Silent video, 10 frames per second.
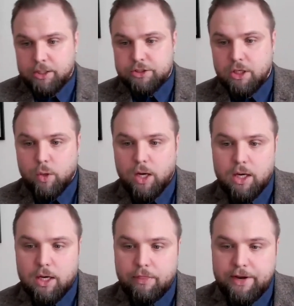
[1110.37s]
So
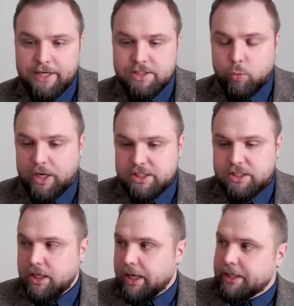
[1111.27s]
the next question
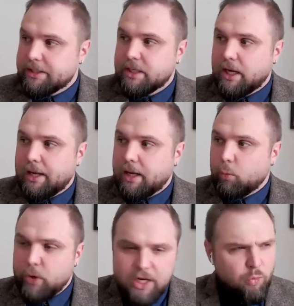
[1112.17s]
is, we
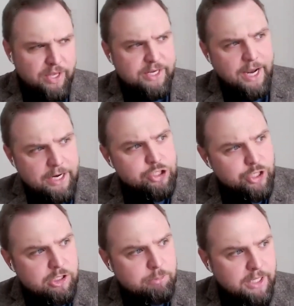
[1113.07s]
know that
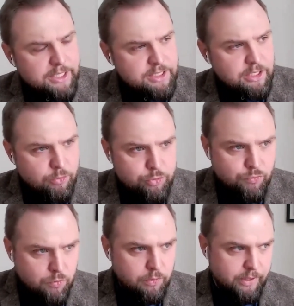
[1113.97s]
HR plays a huge
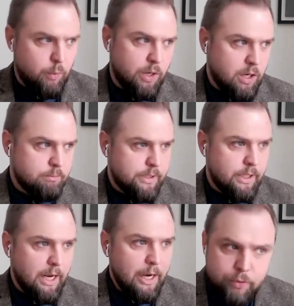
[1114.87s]
role in our company.
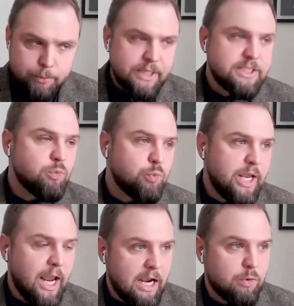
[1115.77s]
Every meeting we
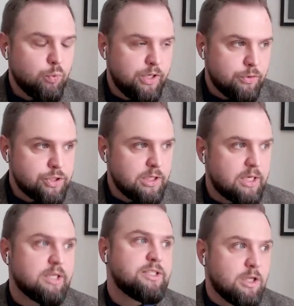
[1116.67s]
have, we usually
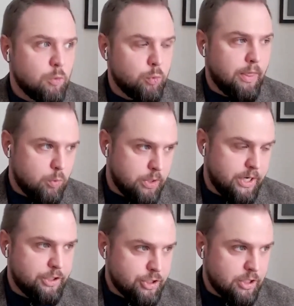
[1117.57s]
consult with our
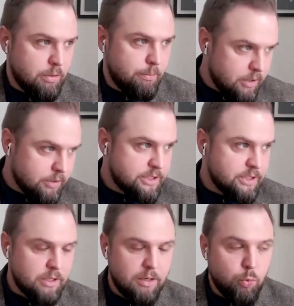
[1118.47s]
HR because,
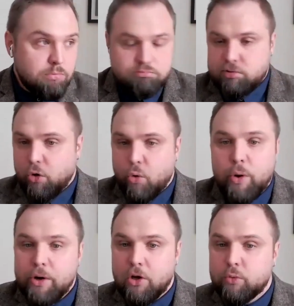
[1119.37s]
well, no one
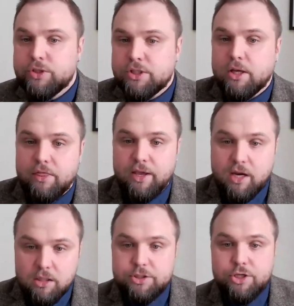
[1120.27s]
knows the
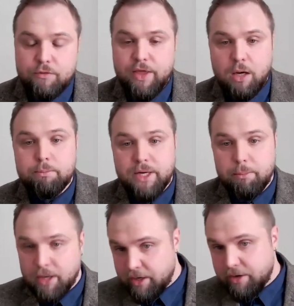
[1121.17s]
culture of the company
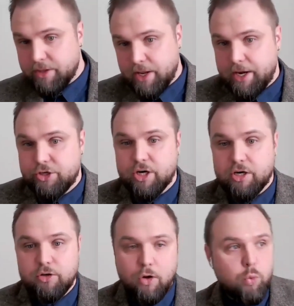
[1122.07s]
better than HR.
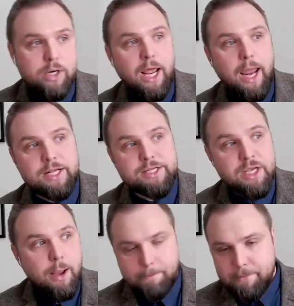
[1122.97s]
No one has
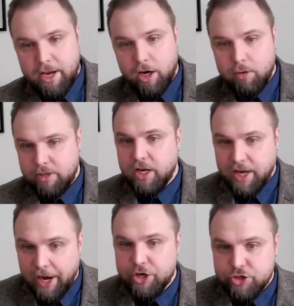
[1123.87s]
better
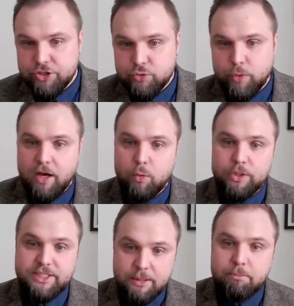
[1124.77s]
communications with our
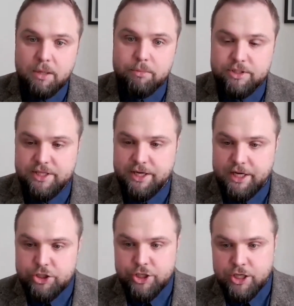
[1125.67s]
team members than
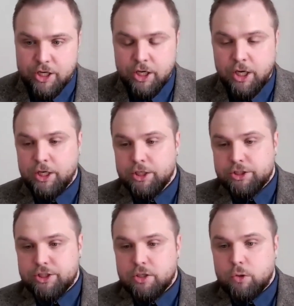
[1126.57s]
HR.
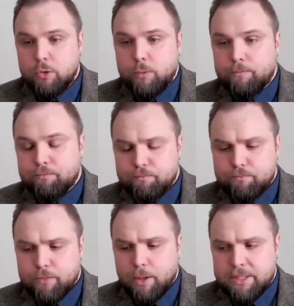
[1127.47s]
So,
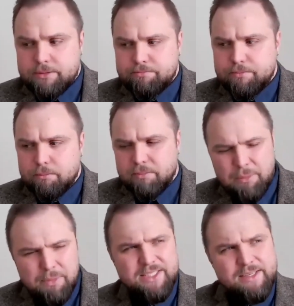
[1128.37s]
but maybe
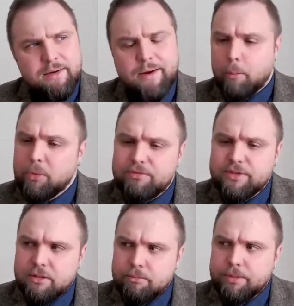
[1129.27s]
it's uncommon for
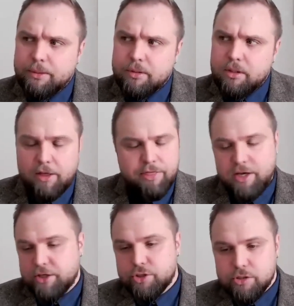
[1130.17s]
some people. I think it
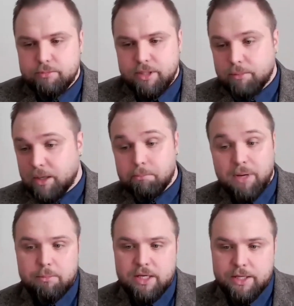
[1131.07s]
should be, but
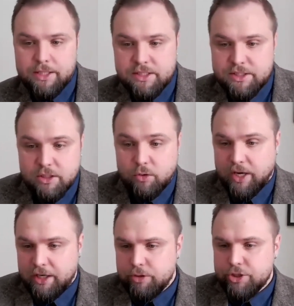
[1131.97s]
maybe it is. So, can
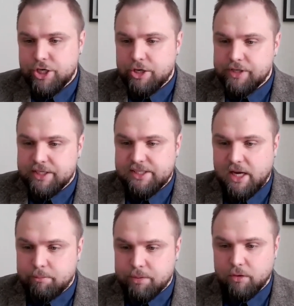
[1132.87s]
you share an
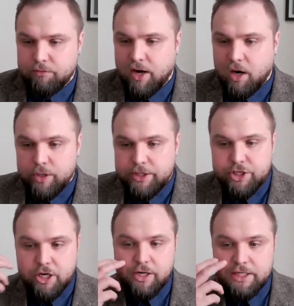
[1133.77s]
example of how
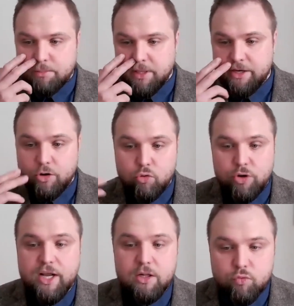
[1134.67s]
HR has played a
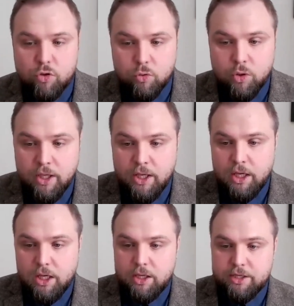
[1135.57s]
critical role
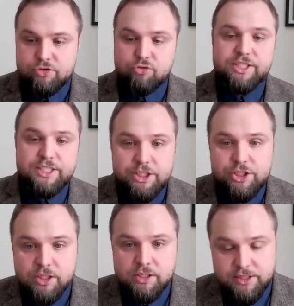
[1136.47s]
in a
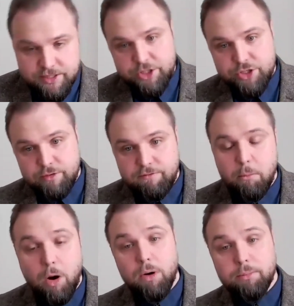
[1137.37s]
strategic decision for
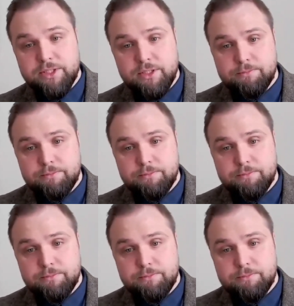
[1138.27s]
Mobupps?